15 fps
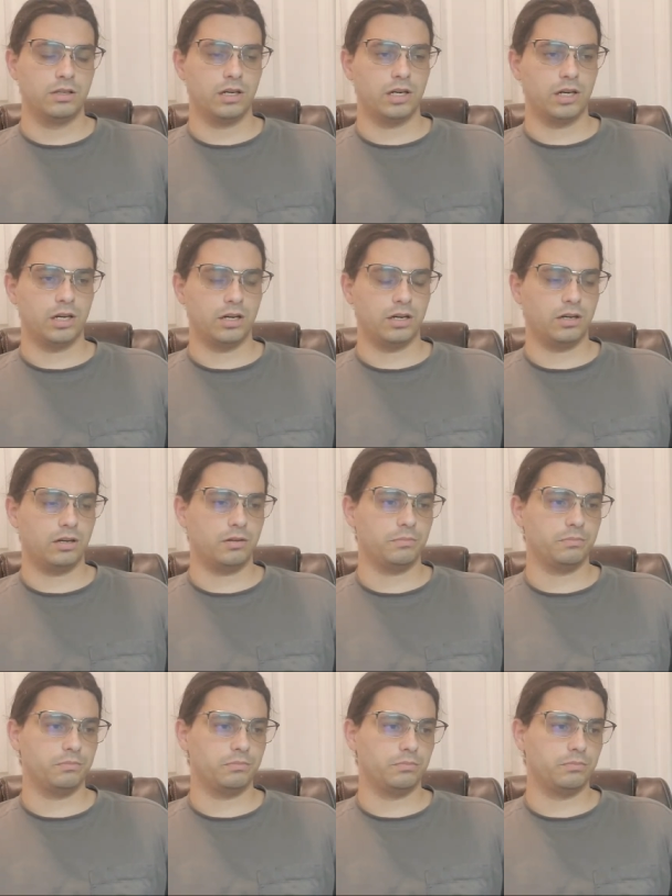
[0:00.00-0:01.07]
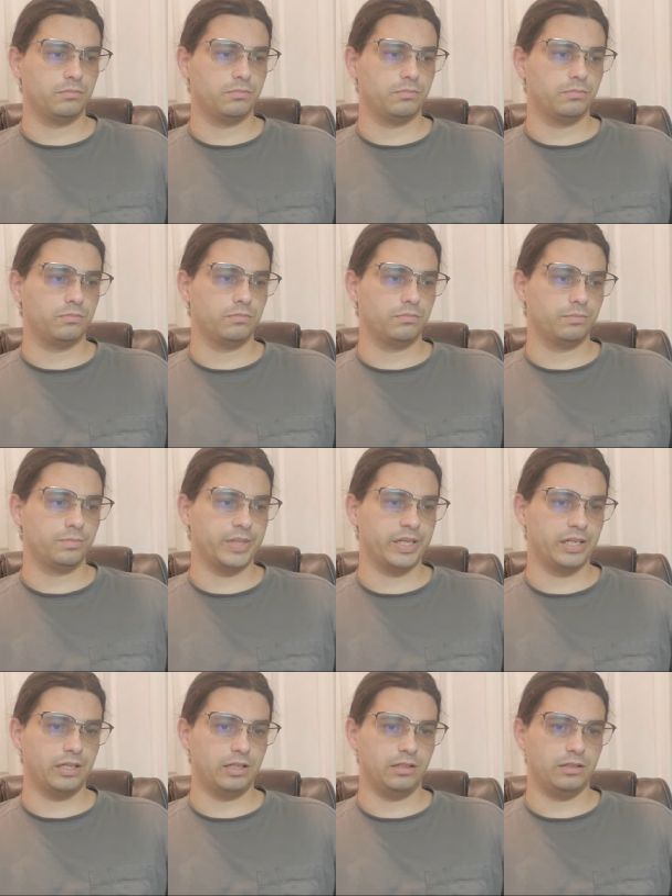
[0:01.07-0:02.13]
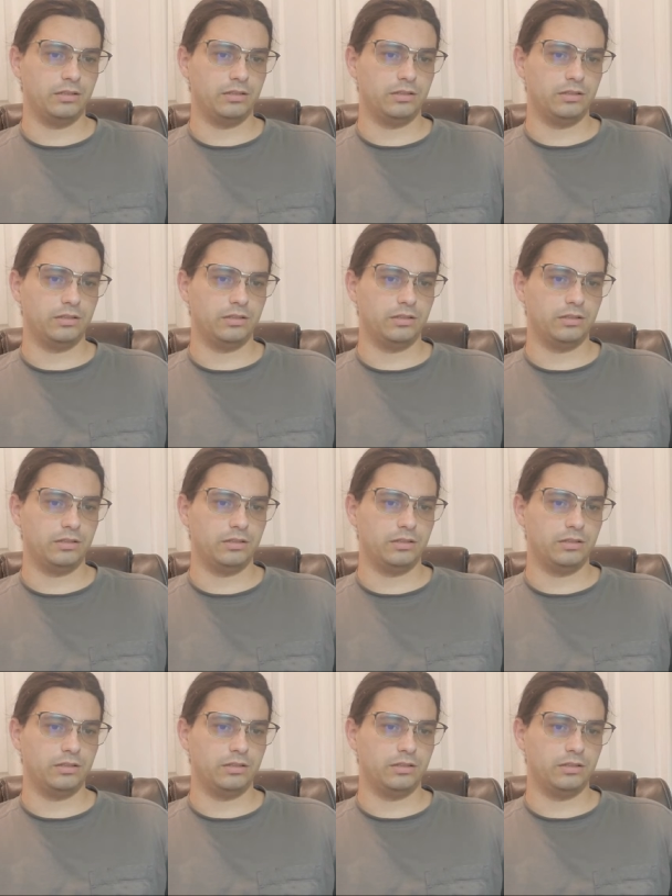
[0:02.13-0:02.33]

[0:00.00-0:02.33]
But